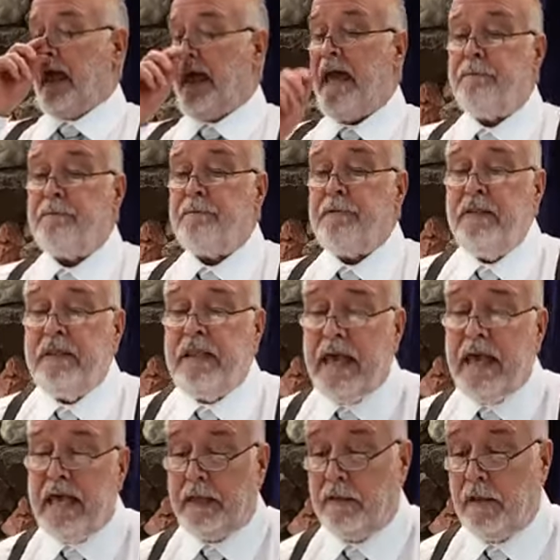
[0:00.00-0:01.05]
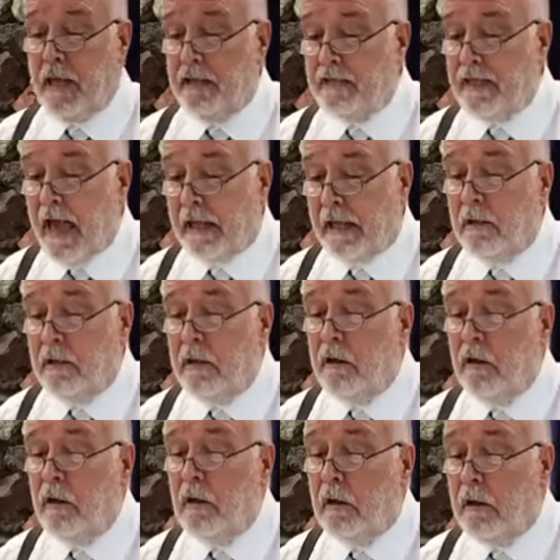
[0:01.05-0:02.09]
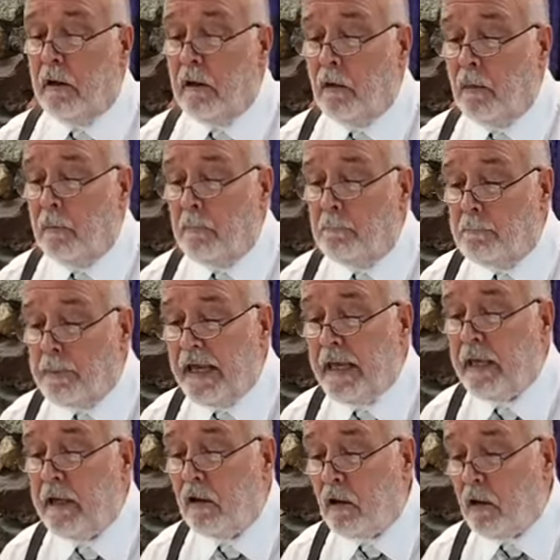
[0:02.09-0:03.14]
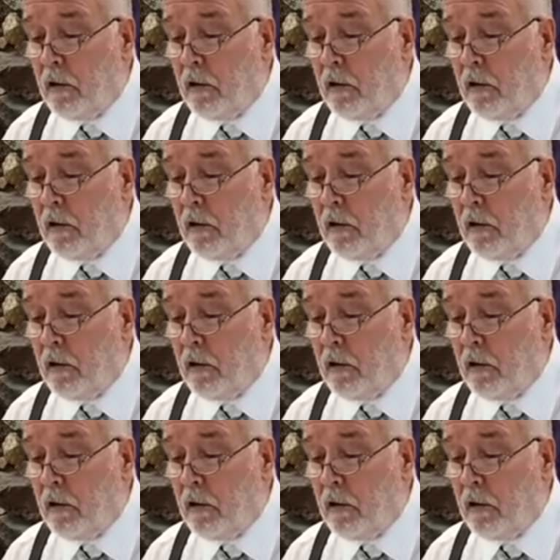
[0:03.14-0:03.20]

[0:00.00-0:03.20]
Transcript: If indeed that being